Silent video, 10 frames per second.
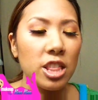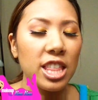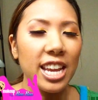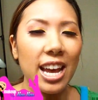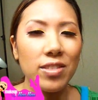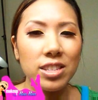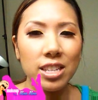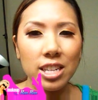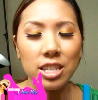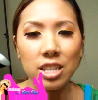they have
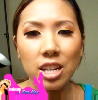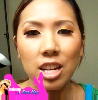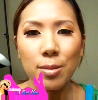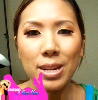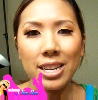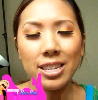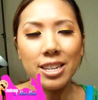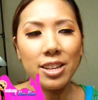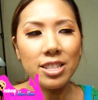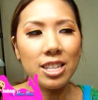such um,
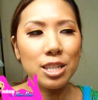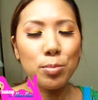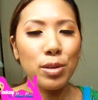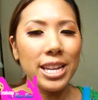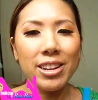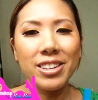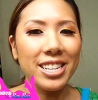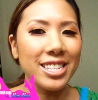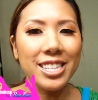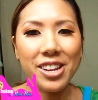in such pretty
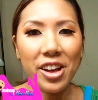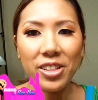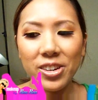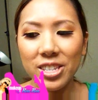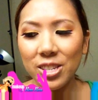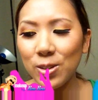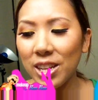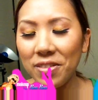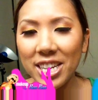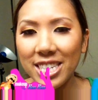iridescent colors so
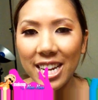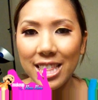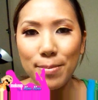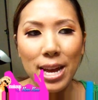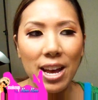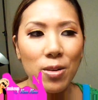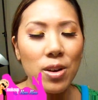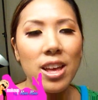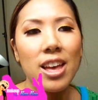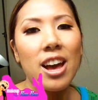definitely check them
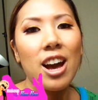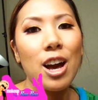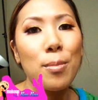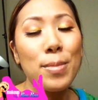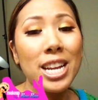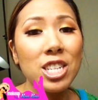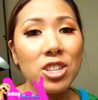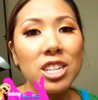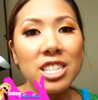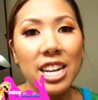out um, make
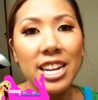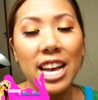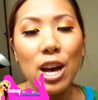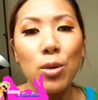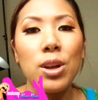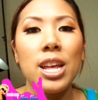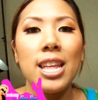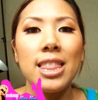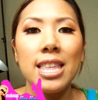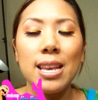sure to check out
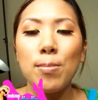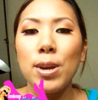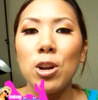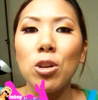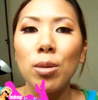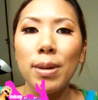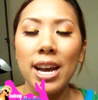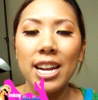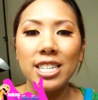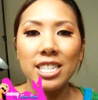the mineral
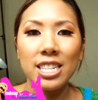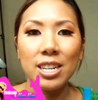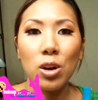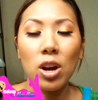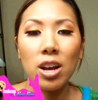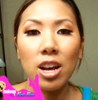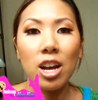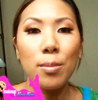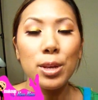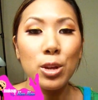magic
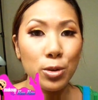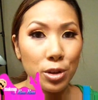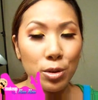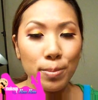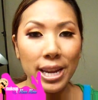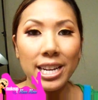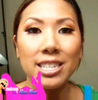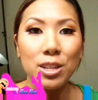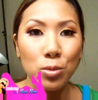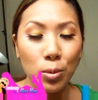um, youtube
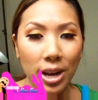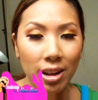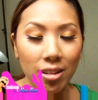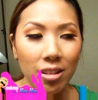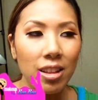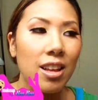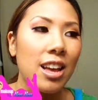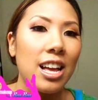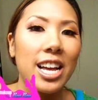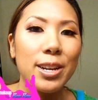page as well
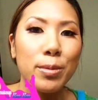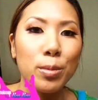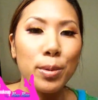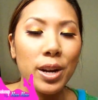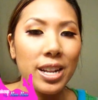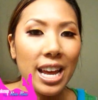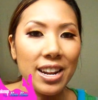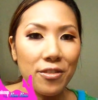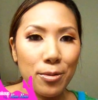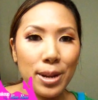i will put
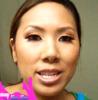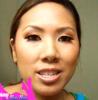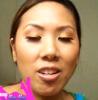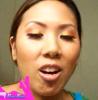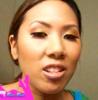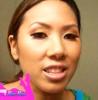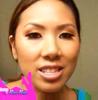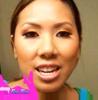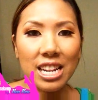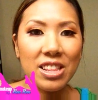that information all on
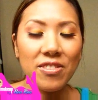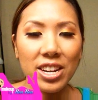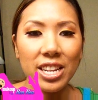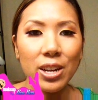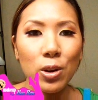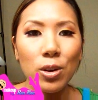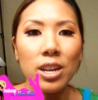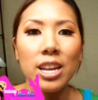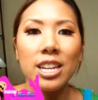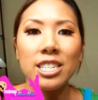the side of the video
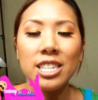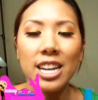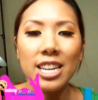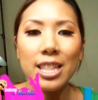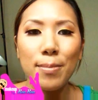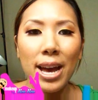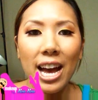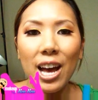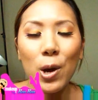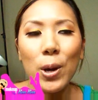check them
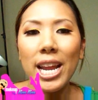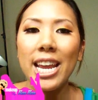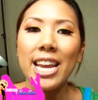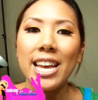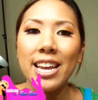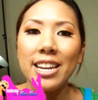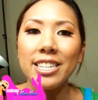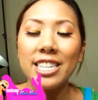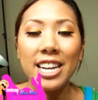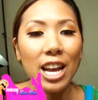out
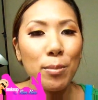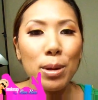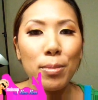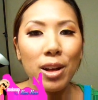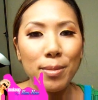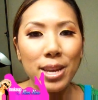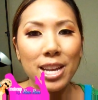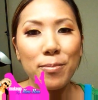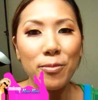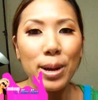and check out my blog
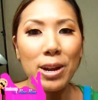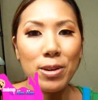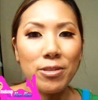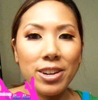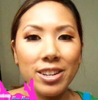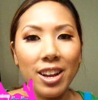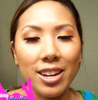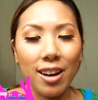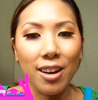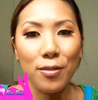
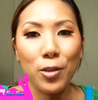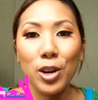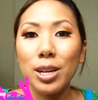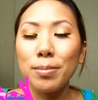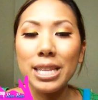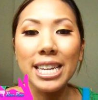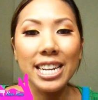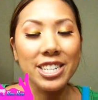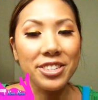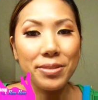makeupbyrenren.com, for a complete
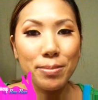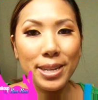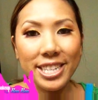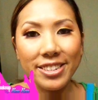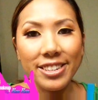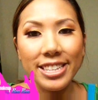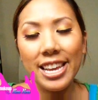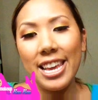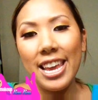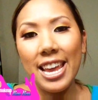entry with pictures.
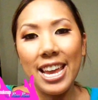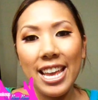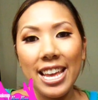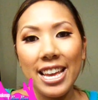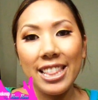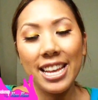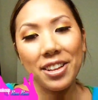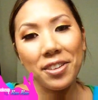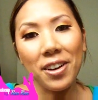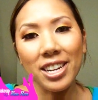And
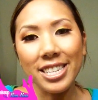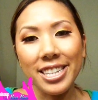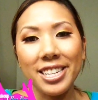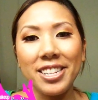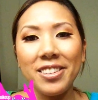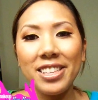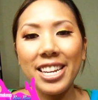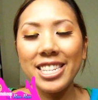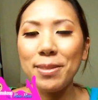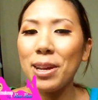thanks for watching. Until
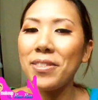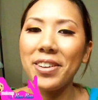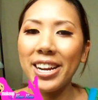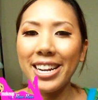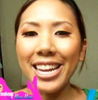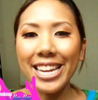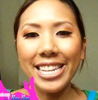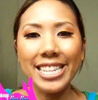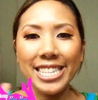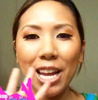next time, have a great
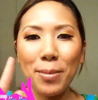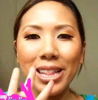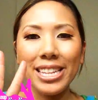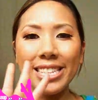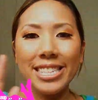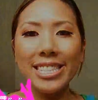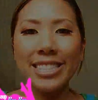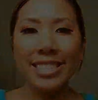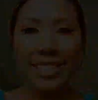night. Ciao, fellas.